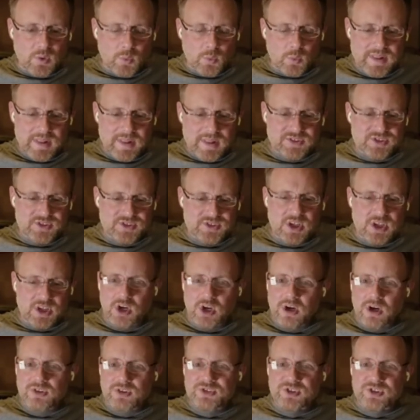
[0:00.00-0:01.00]
Well, that's going to
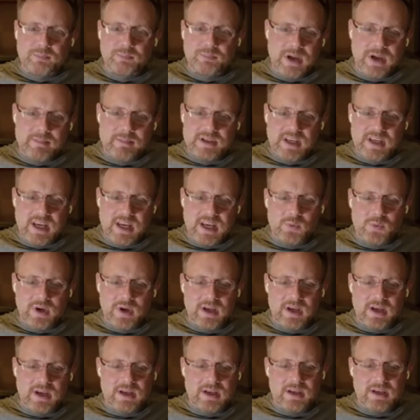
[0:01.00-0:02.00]
call some payment
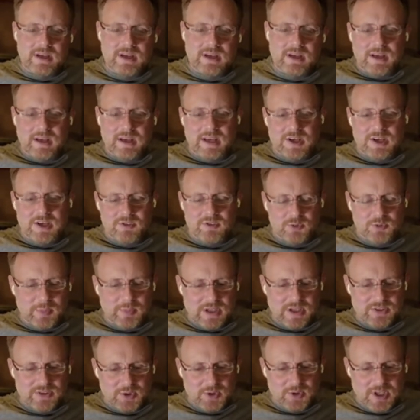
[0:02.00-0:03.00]
gateway and a
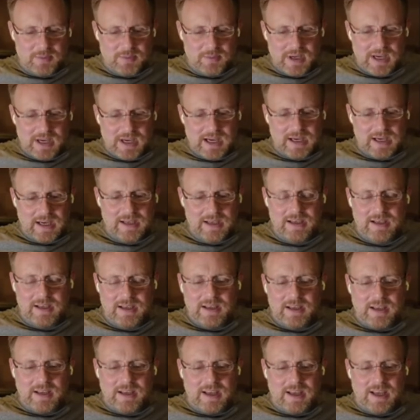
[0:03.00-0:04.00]
response will come back.
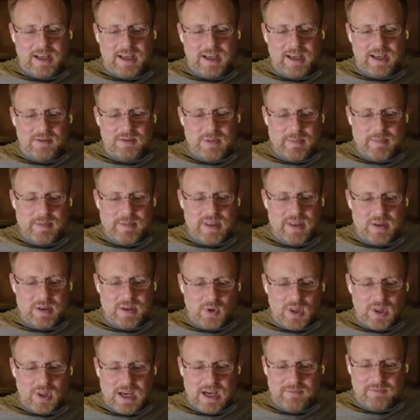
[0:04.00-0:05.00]
And maybe
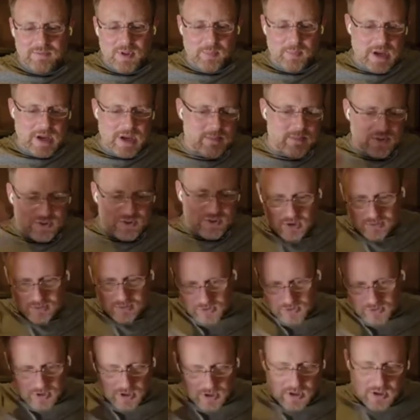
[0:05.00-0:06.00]
then we'll have the payment
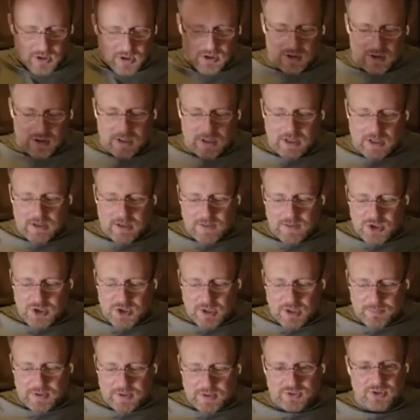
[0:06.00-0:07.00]
service call the
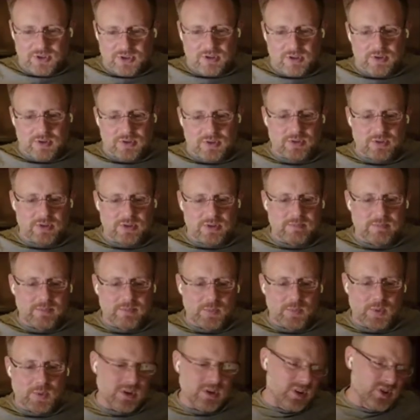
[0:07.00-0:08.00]
shipping service.
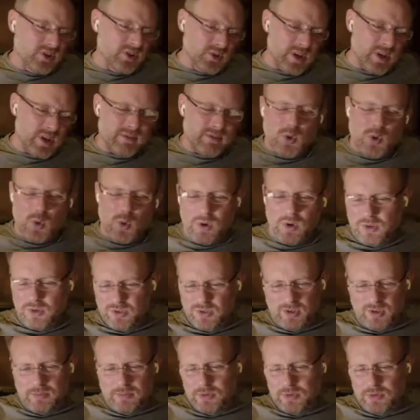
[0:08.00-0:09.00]
We could also have the order
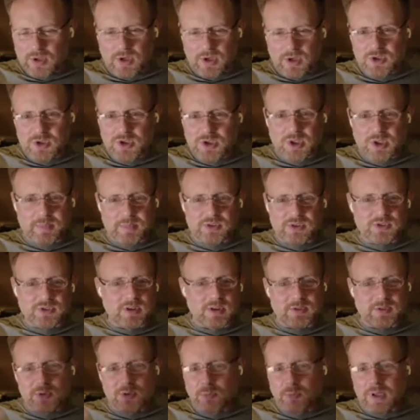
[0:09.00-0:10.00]
service call the shipping
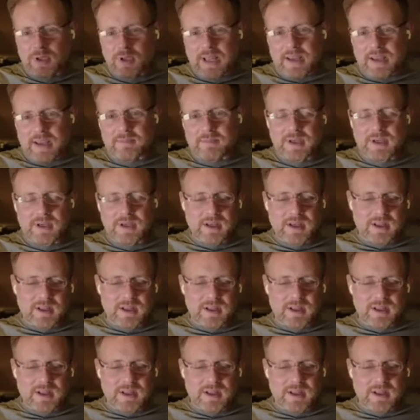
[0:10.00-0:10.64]
service, but hey,